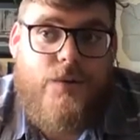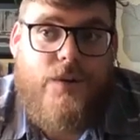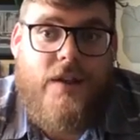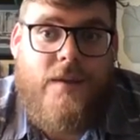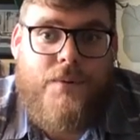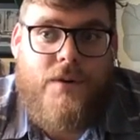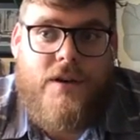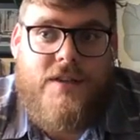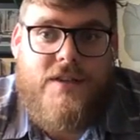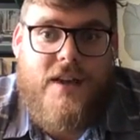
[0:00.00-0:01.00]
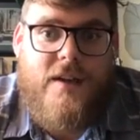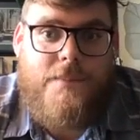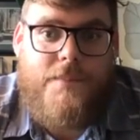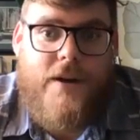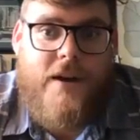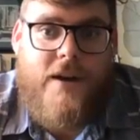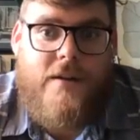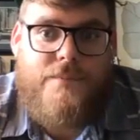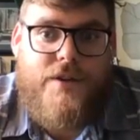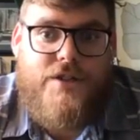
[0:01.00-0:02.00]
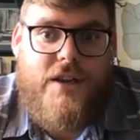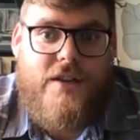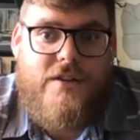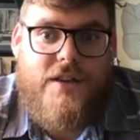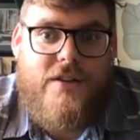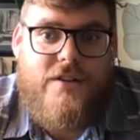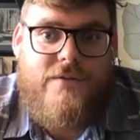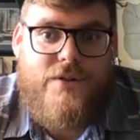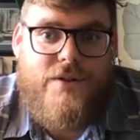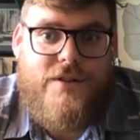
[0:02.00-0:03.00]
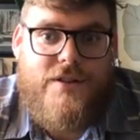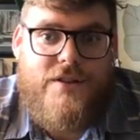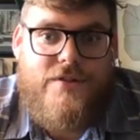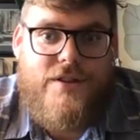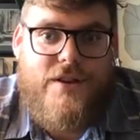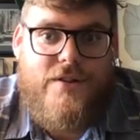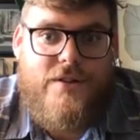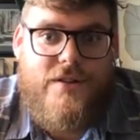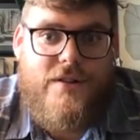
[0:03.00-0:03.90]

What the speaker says: really important to stay up on it. I appreciate you telling folks to do so.